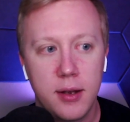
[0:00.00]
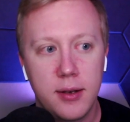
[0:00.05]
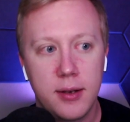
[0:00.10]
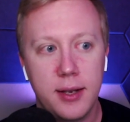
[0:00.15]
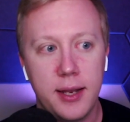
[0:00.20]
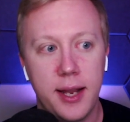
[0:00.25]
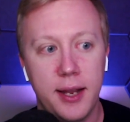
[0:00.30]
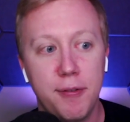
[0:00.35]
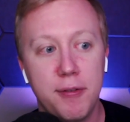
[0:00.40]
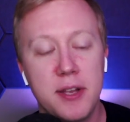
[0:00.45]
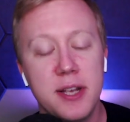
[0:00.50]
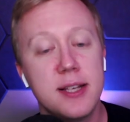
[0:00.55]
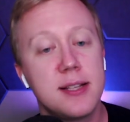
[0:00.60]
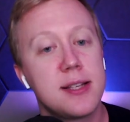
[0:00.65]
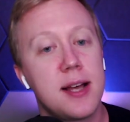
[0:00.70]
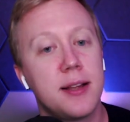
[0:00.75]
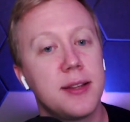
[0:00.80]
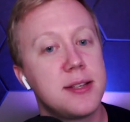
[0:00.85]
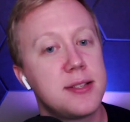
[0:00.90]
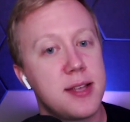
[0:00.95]
if he is
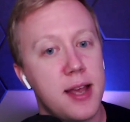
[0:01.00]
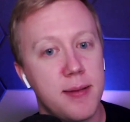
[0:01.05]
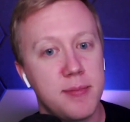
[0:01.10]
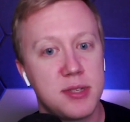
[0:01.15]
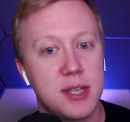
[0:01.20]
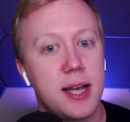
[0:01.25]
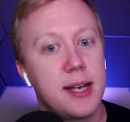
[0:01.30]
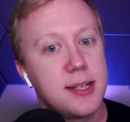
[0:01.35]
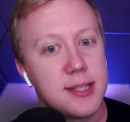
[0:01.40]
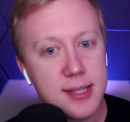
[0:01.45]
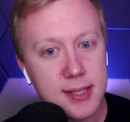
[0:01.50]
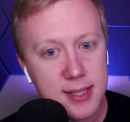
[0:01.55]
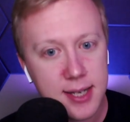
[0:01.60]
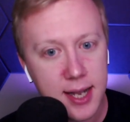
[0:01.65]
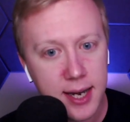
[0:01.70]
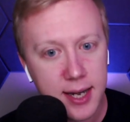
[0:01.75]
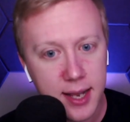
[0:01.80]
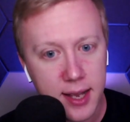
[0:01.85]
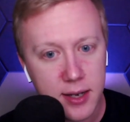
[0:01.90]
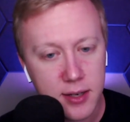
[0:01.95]
on the same side as the
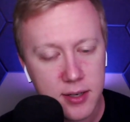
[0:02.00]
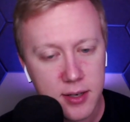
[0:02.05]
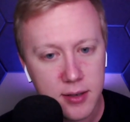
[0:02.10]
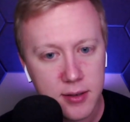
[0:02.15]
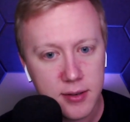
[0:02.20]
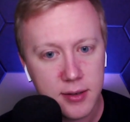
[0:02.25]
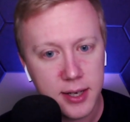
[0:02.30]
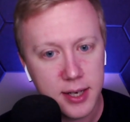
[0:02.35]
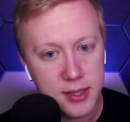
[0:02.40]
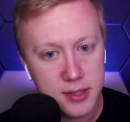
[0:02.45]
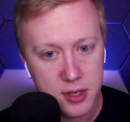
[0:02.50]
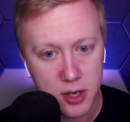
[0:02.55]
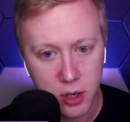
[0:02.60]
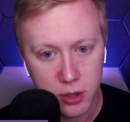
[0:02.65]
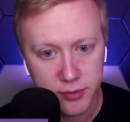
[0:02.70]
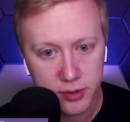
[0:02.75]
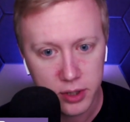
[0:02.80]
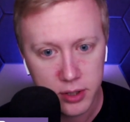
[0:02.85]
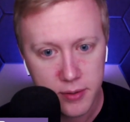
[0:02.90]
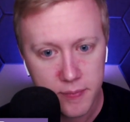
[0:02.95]
tight end, it is an
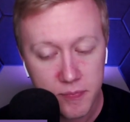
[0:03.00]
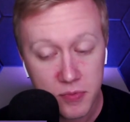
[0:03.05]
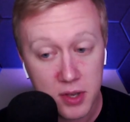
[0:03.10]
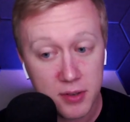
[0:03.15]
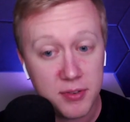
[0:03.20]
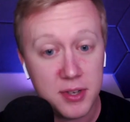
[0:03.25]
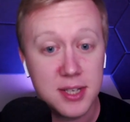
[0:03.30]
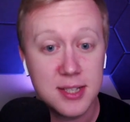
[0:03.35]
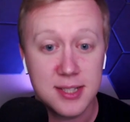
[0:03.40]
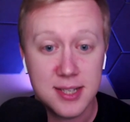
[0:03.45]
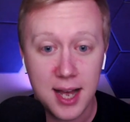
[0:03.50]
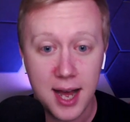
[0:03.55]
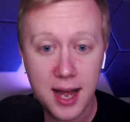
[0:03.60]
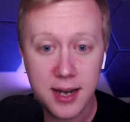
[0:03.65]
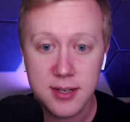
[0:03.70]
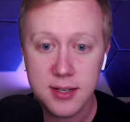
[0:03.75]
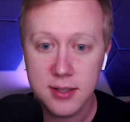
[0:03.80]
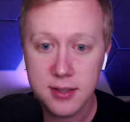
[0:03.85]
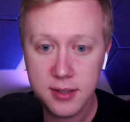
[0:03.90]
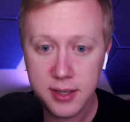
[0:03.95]
over. If he is
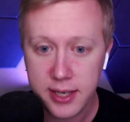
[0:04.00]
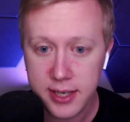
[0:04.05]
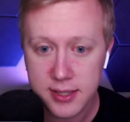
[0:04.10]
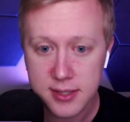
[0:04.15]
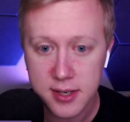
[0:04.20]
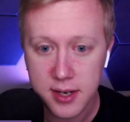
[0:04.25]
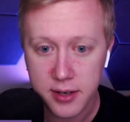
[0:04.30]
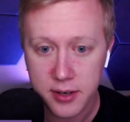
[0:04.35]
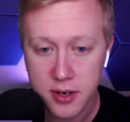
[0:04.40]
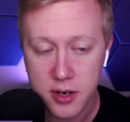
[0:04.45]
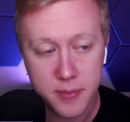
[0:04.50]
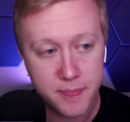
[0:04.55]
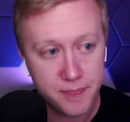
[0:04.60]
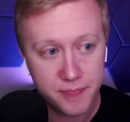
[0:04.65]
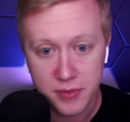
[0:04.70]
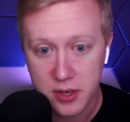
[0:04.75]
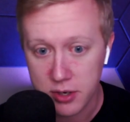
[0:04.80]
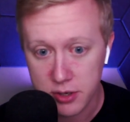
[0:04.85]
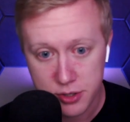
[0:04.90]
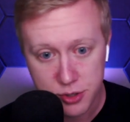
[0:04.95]
not, it is an under.
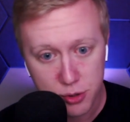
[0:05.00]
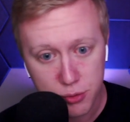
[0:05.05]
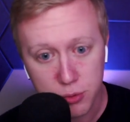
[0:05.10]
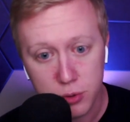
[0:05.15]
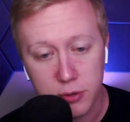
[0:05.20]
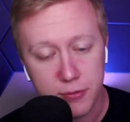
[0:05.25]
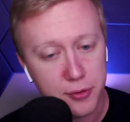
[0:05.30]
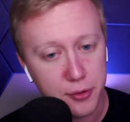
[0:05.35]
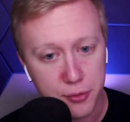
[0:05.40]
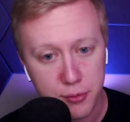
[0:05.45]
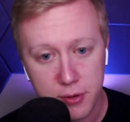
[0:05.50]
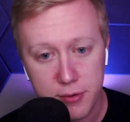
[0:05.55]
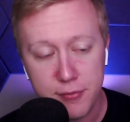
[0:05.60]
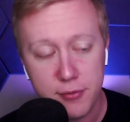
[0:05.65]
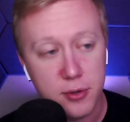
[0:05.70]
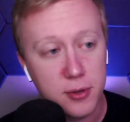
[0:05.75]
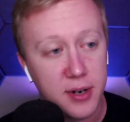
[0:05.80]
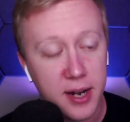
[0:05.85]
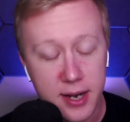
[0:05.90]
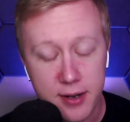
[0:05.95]
There is your rule for 3
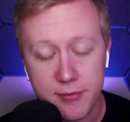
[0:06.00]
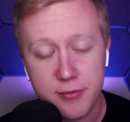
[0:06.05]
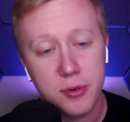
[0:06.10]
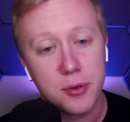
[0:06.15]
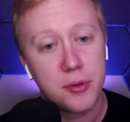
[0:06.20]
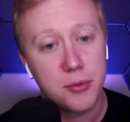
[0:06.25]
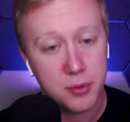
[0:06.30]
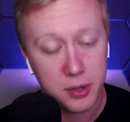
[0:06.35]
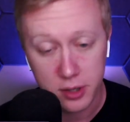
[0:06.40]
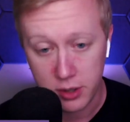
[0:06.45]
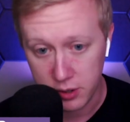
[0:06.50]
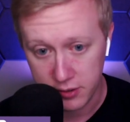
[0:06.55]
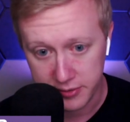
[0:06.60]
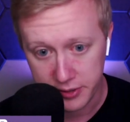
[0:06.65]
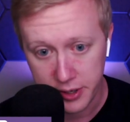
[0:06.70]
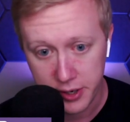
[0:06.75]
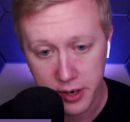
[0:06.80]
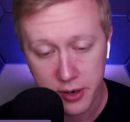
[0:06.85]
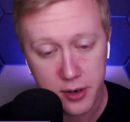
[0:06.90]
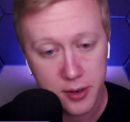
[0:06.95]
4 and 4 3
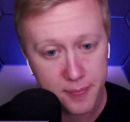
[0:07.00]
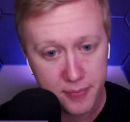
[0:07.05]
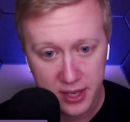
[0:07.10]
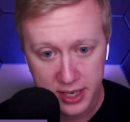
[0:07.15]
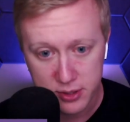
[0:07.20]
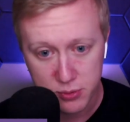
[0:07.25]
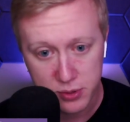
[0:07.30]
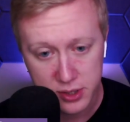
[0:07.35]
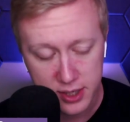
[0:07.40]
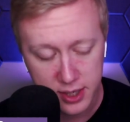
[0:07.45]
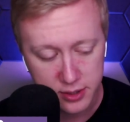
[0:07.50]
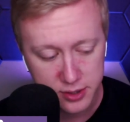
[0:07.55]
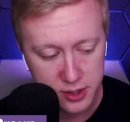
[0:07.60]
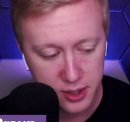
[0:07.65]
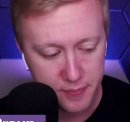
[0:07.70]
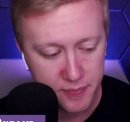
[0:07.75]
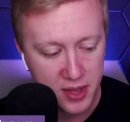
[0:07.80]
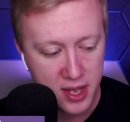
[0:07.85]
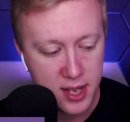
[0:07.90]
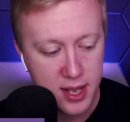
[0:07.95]
over and under. That's what it tells
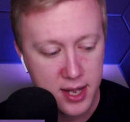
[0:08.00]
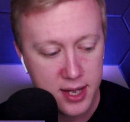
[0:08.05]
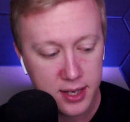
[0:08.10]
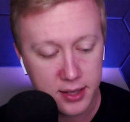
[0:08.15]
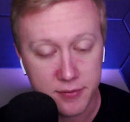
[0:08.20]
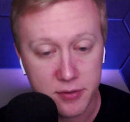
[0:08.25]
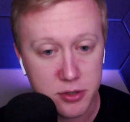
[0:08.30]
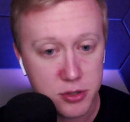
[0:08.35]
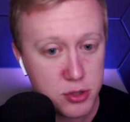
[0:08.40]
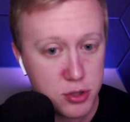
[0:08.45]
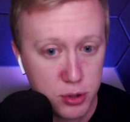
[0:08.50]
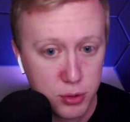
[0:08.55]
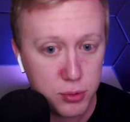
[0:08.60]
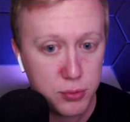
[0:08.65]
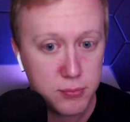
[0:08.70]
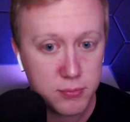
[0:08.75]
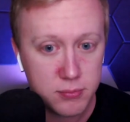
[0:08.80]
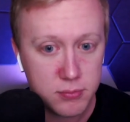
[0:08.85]
you. And if there's two